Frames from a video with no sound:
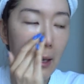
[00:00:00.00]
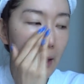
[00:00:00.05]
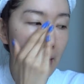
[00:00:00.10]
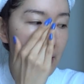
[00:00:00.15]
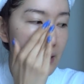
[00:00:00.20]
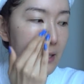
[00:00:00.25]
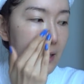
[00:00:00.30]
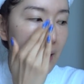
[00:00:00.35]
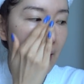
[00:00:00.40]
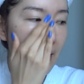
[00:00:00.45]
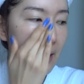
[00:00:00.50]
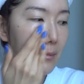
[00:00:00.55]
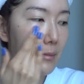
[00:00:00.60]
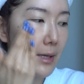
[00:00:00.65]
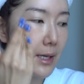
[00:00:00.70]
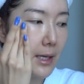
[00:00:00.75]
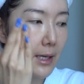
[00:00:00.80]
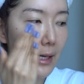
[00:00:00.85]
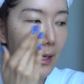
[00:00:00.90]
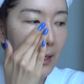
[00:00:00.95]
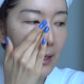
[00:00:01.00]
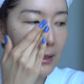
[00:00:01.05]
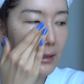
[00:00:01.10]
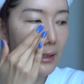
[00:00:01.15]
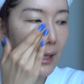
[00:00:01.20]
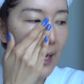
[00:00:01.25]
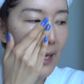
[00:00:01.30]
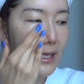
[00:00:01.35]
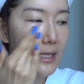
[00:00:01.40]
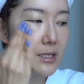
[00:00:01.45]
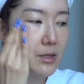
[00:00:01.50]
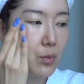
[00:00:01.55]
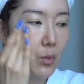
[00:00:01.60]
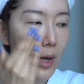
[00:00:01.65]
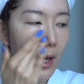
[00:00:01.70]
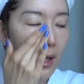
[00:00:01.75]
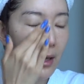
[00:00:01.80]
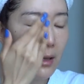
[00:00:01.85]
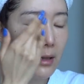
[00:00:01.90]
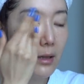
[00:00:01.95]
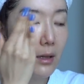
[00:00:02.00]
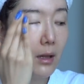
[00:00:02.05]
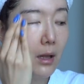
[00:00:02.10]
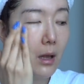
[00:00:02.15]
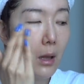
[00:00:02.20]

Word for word: It's slimy. It glides well.